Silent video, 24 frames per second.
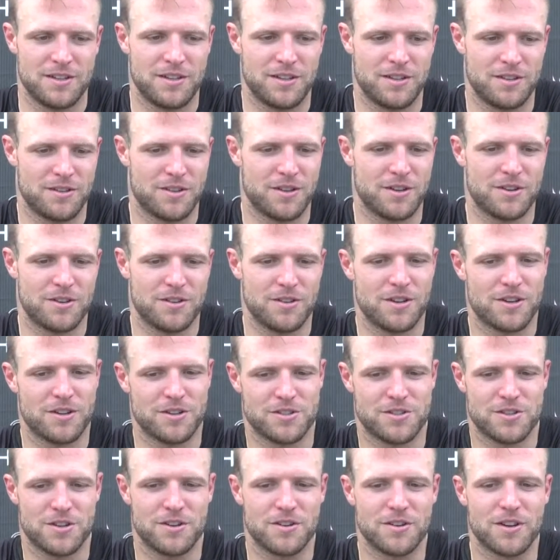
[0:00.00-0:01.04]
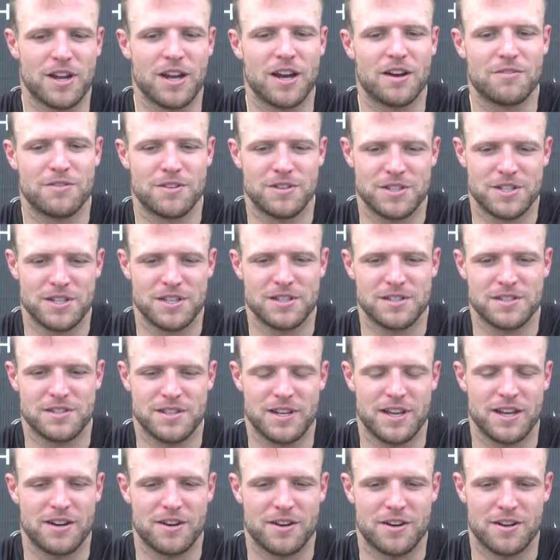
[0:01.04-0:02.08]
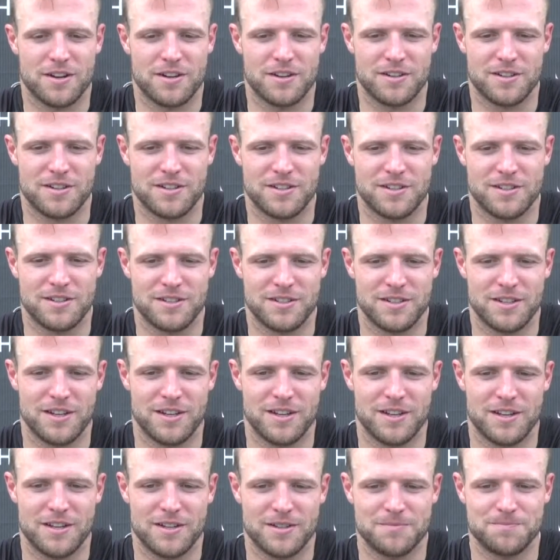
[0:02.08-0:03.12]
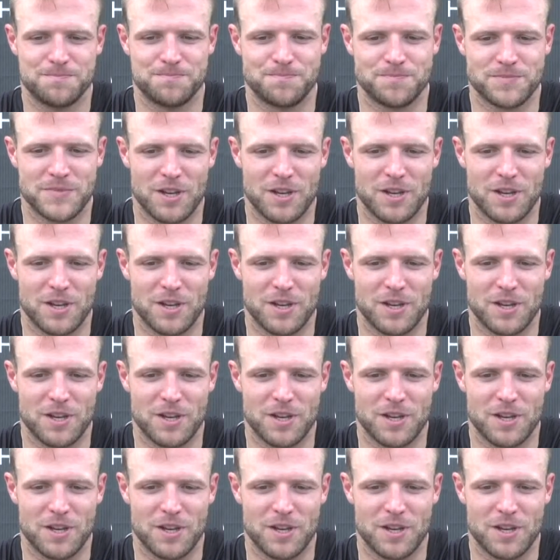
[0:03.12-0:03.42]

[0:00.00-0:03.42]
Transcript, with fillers: there, there are certain coverages that are uh,